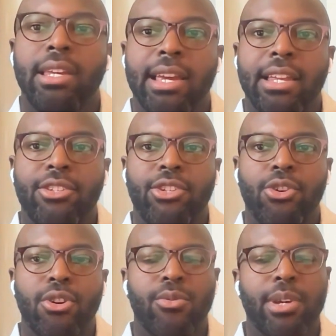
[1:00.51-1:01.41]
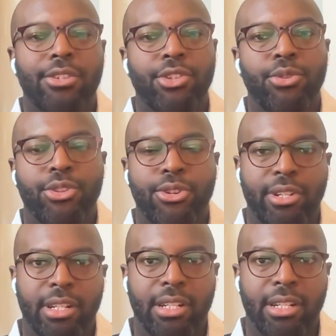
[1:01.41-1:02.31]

And so around two thirds of the